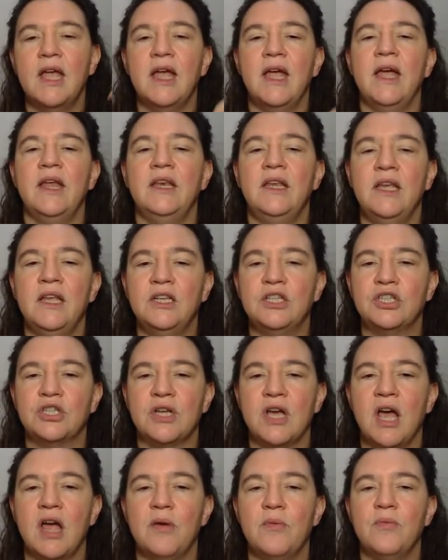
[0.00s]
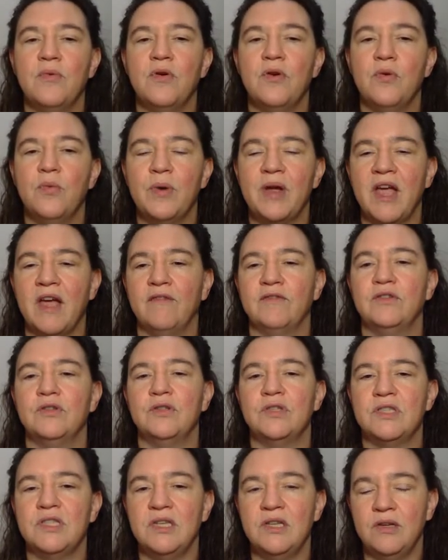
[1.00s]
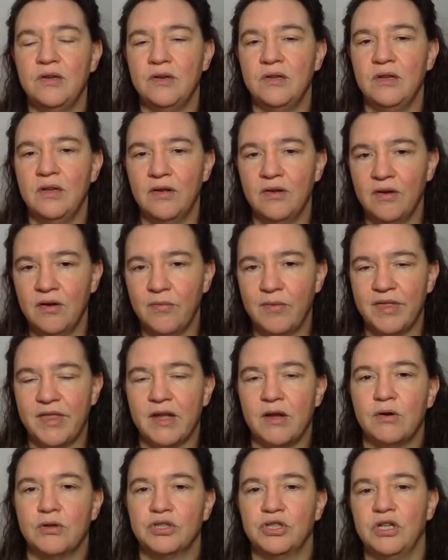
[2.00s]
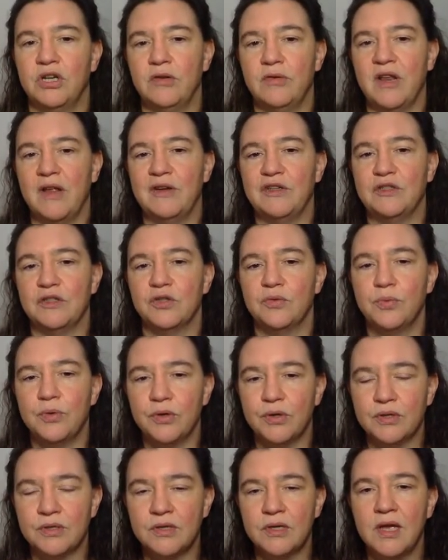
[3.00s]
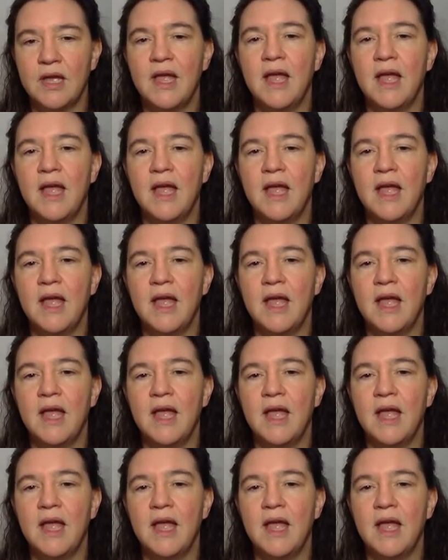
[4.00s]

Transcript: and each time we have to see whether Gaussian eliminations works.